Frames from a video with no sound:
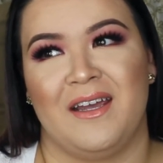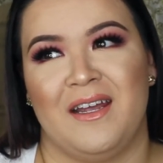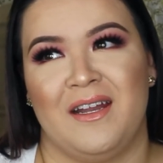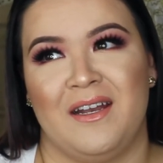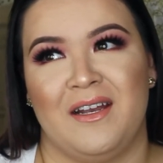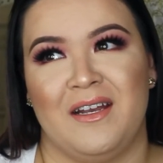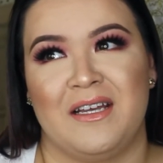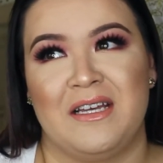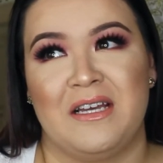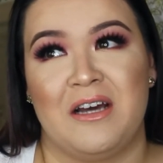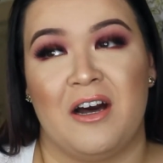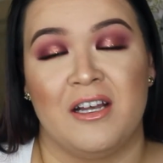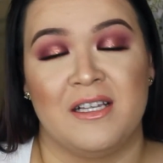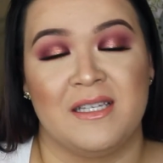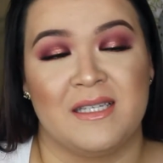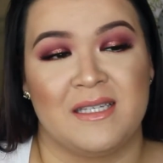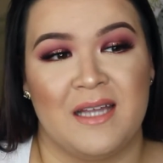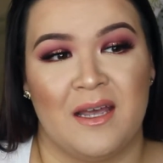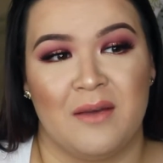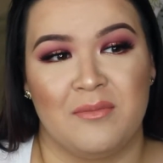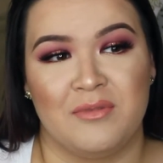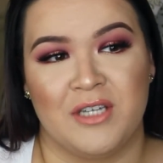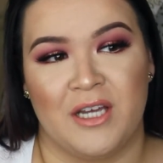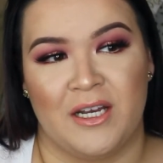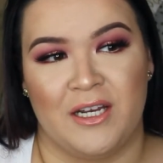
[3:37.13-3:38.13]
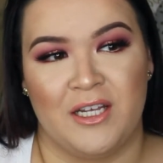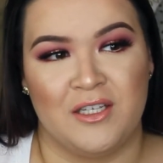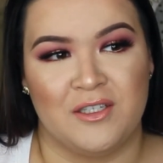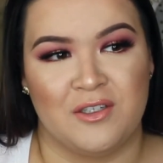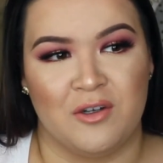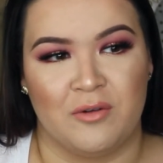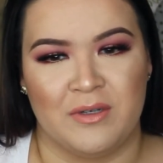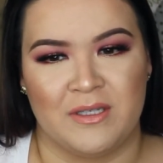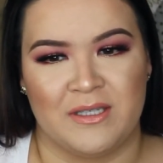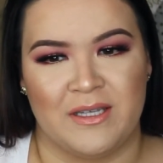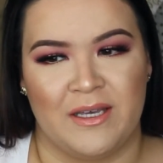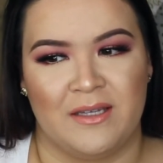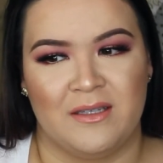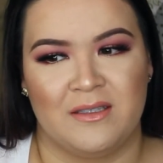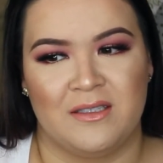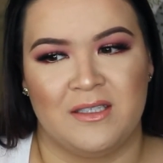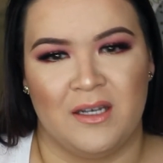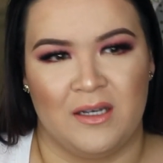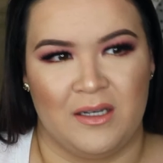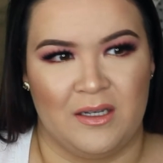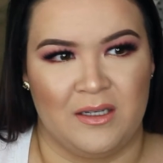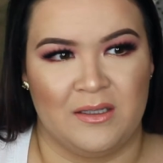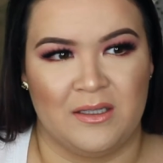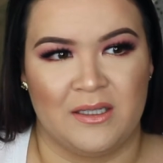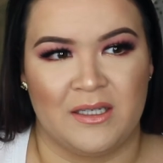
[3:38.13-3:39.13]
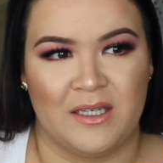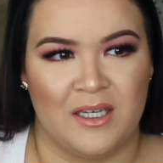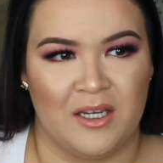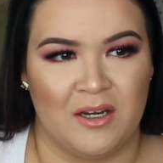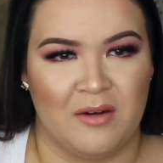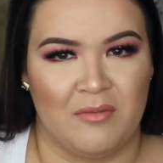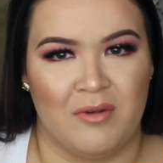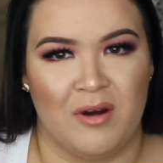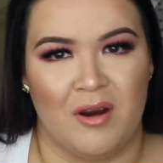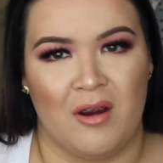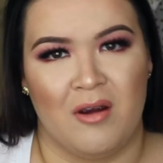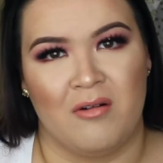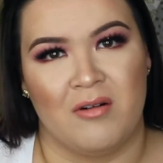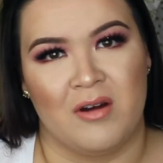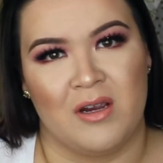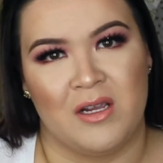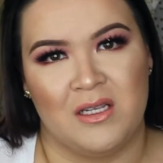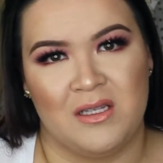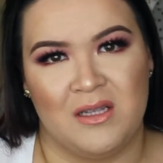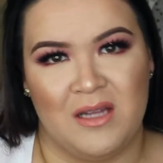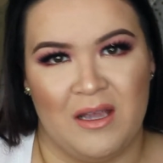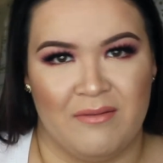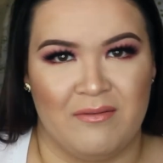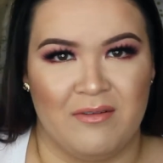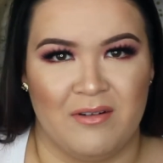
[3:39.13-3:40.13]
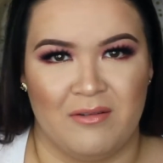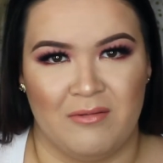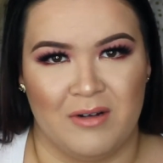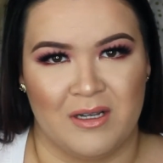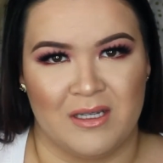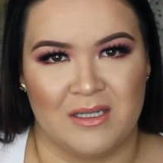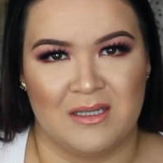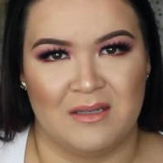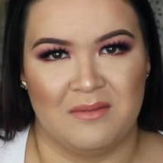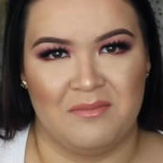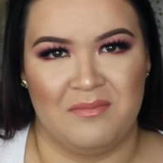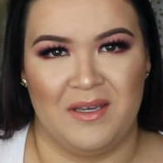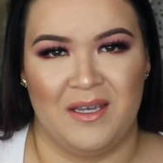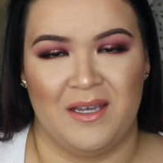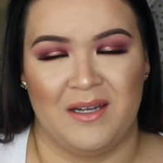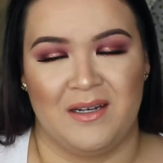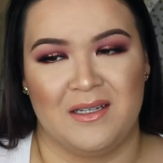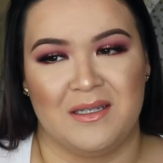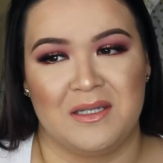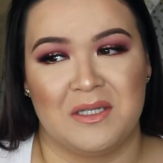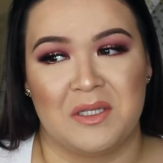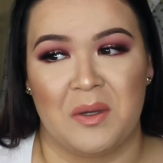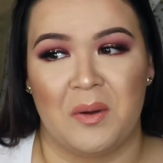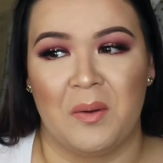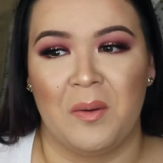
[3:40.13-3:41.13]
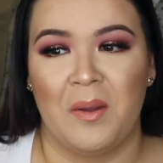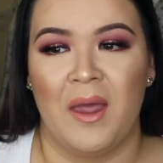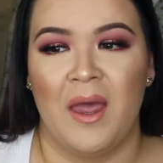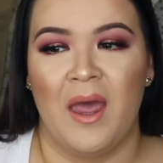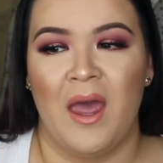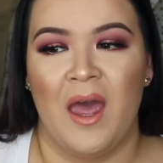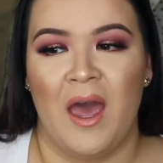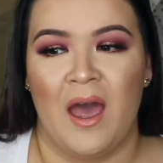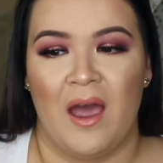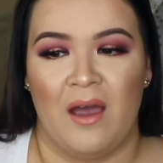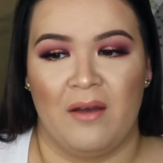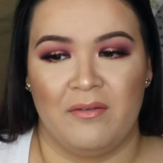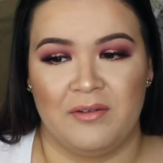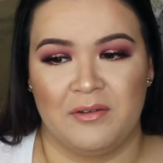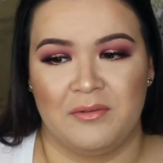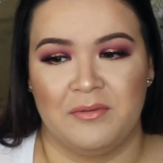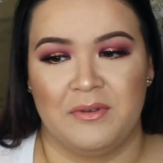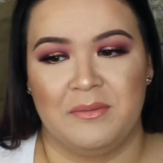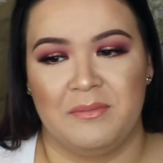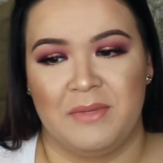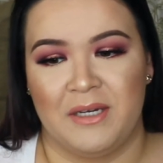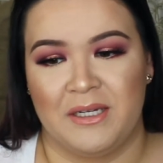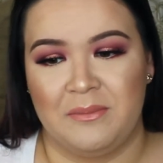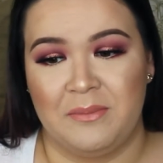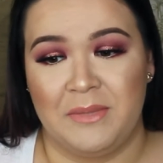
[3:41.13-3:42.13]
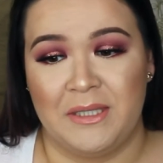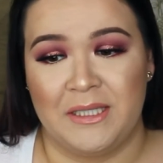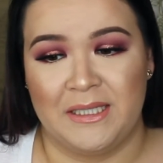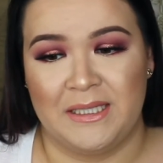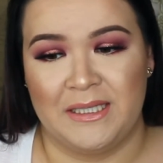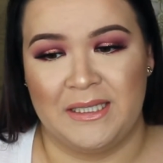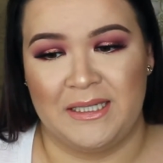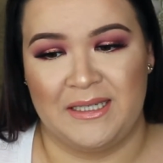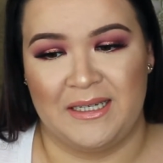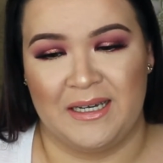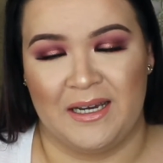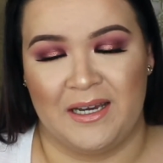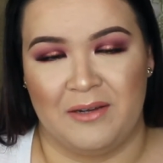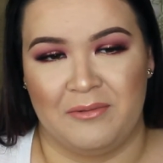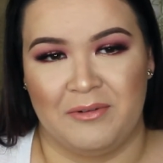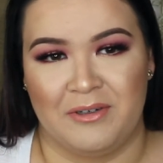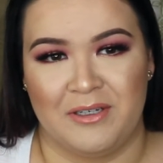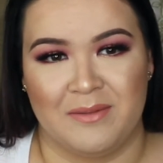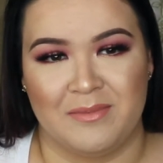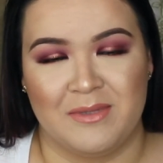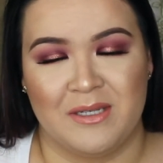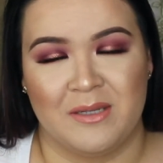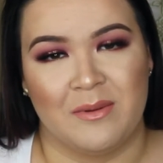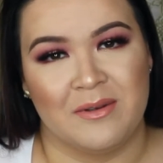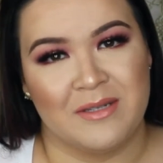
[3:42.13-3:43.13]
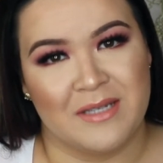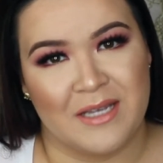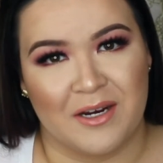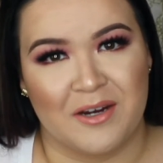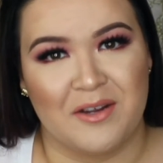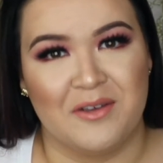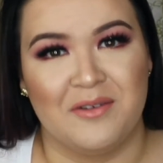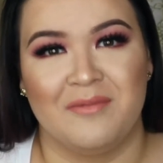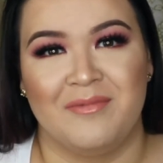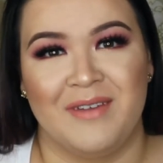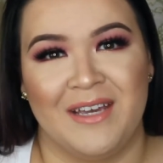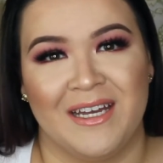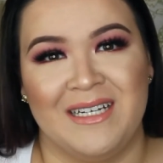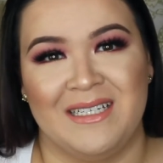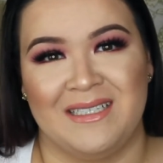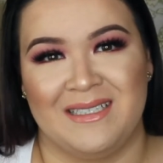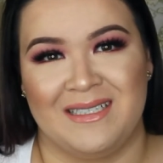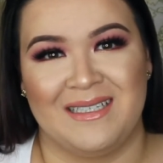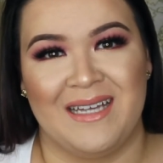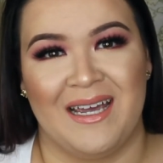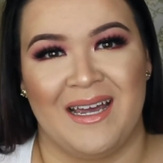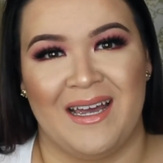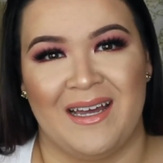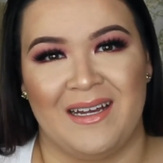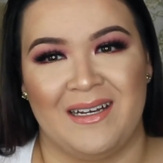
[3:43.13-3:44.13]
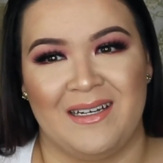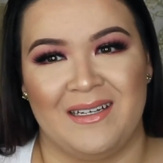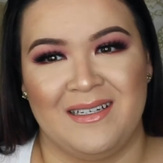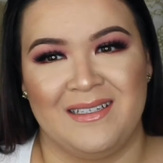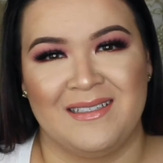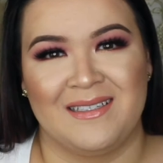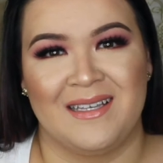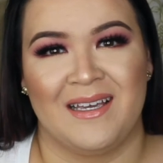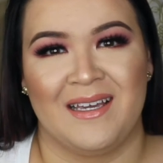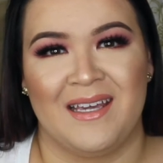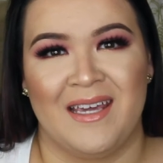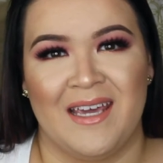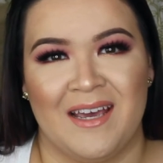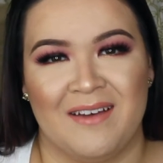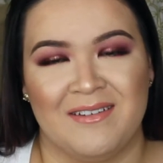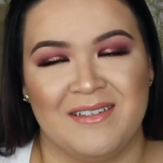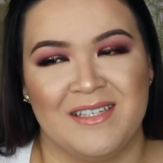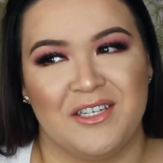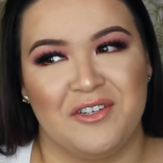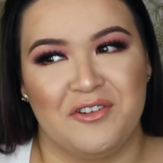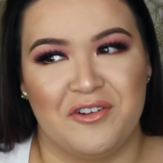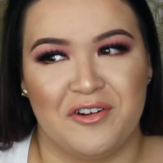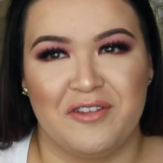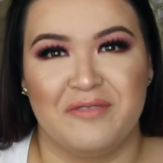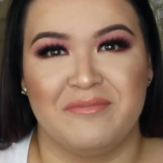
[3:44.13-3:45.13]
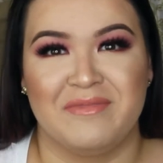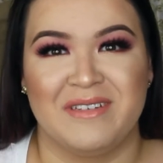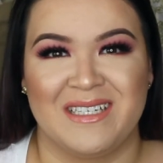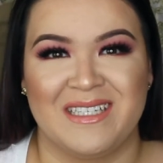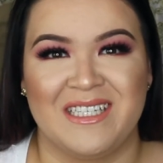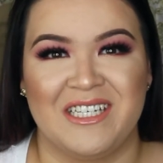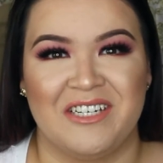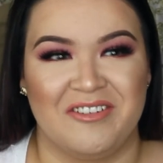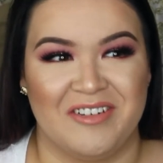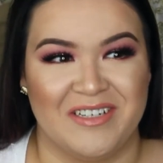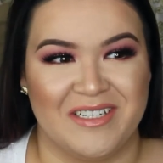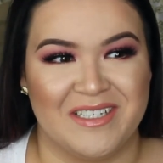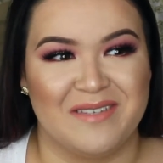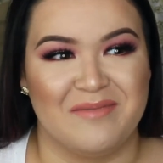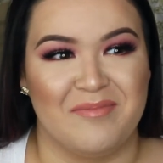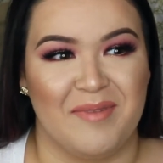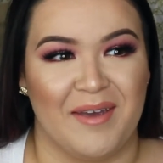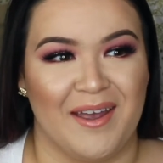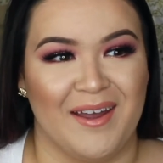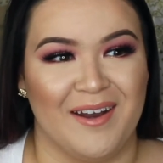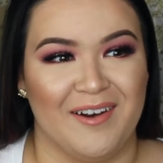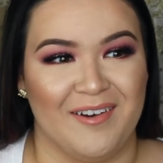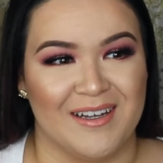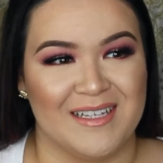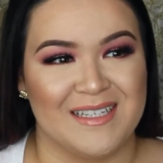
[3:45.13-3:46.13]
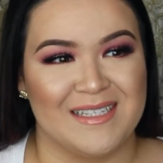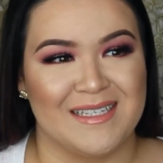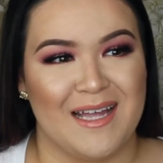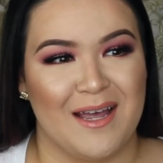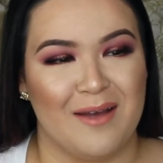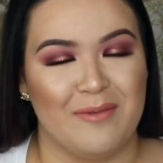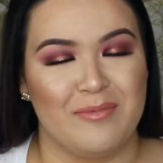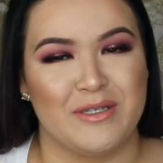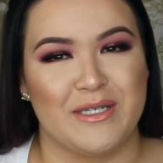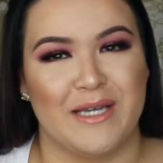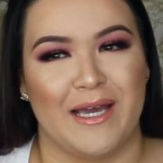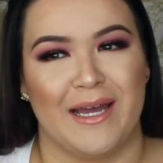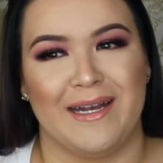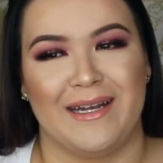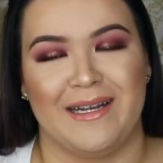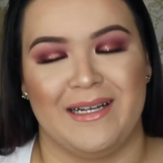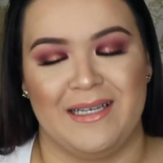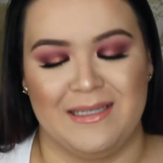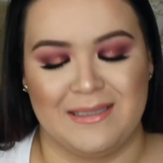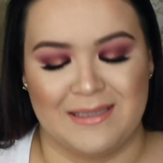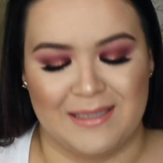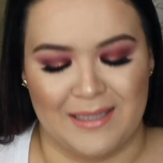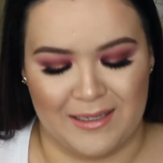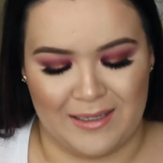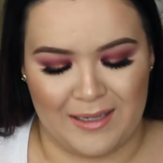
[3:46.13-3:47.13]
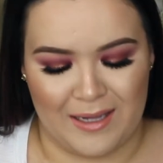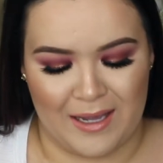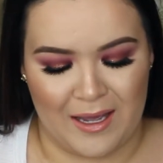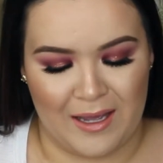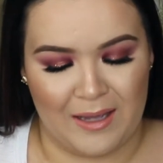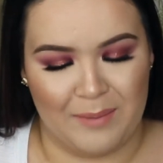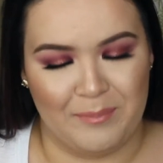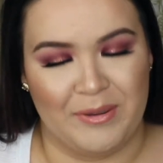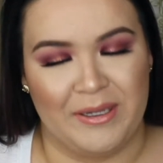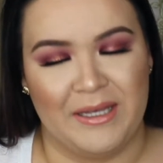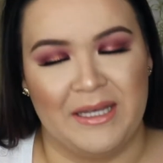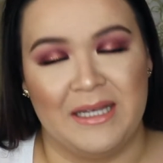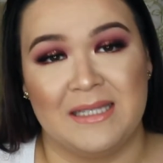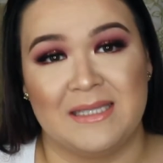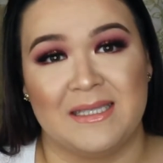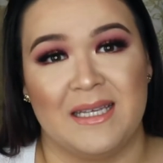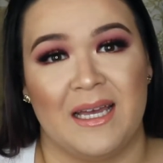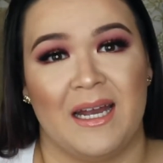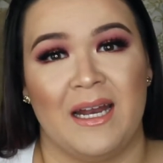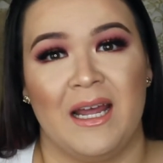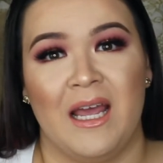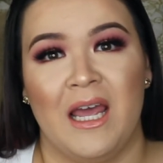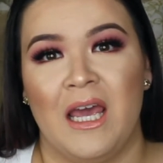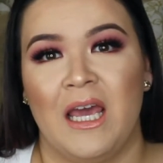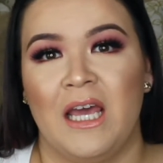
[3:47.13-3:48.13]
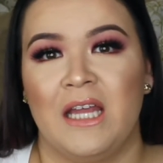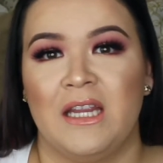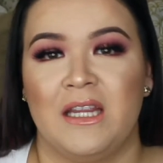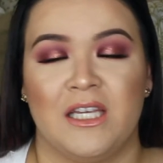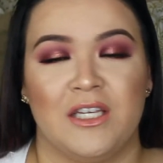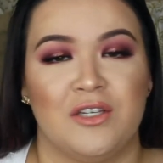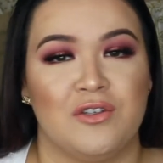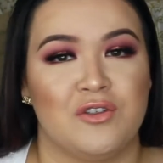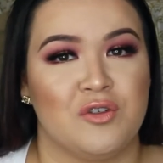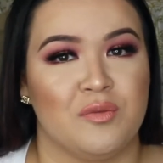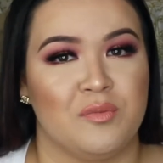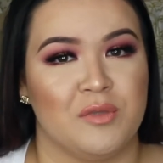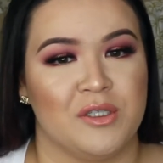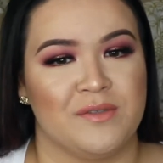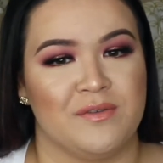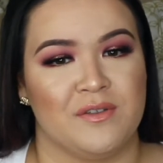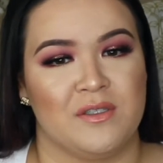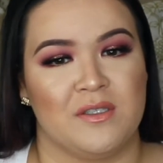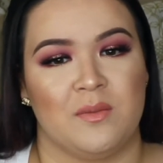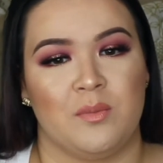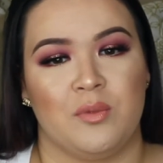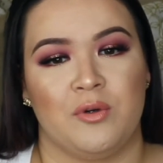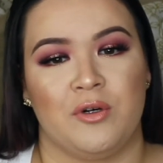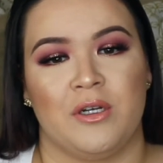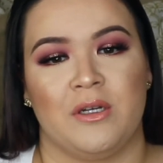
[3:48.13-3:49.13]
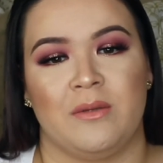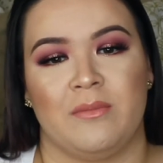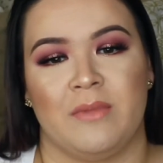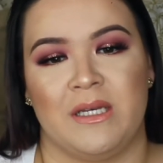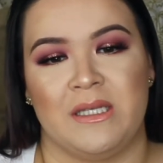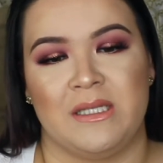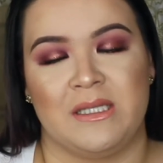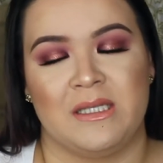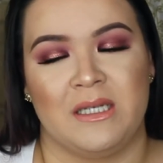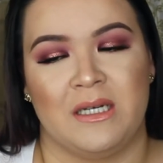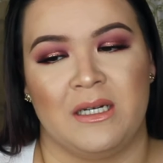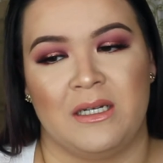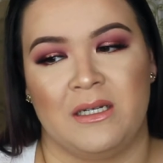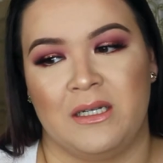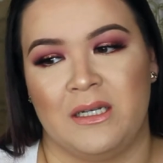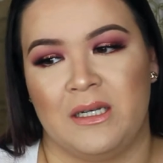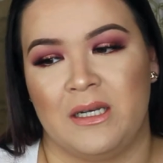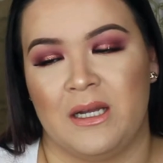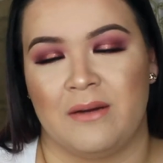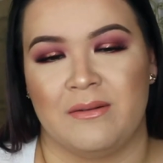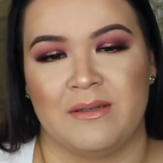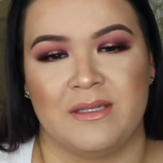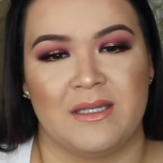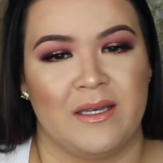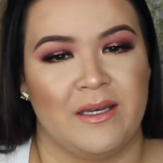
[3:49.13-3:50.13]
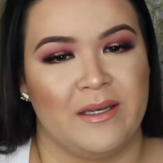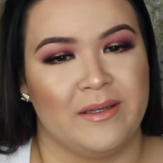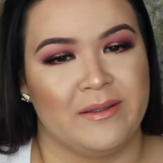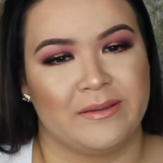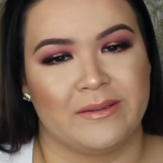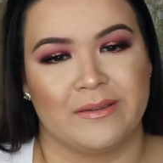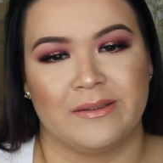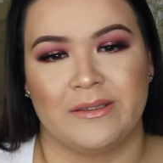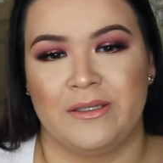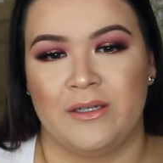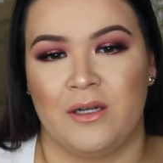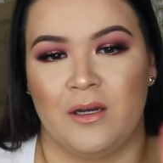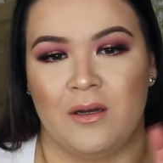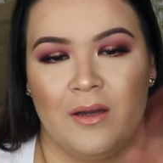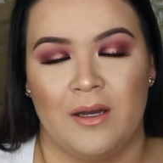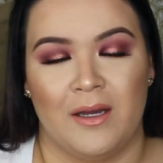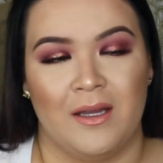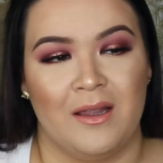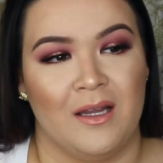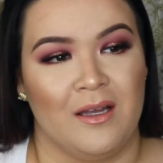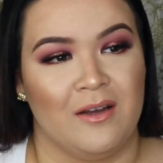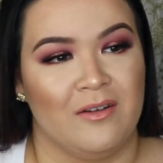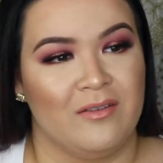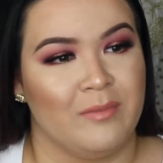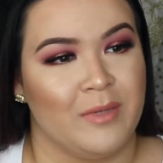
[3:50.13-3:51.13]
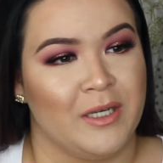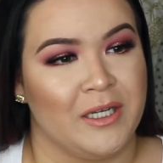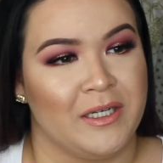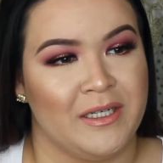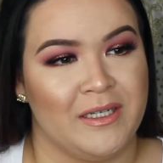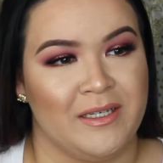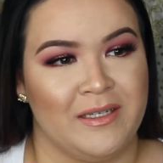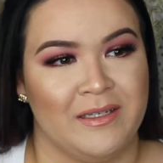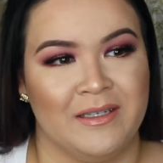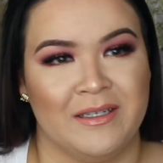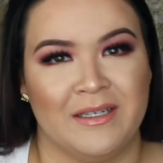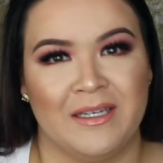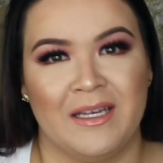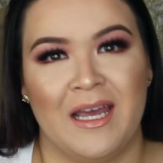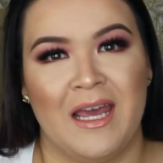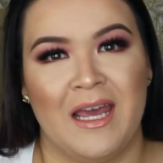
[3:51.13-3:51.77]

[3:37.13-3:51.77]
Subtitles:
And on Snapchat, he's always like ducking the camera, or he never wants to be in it. So after we met Manny, I went up to him and I was like, "Are you Manny's dad?" And he's like, "Yeah." I was like, "You're the mysterious man on Snapchat." And he said, "Yeah." But he said, "Thank you so much for supporting my son." And I was like, you know, I love Manny.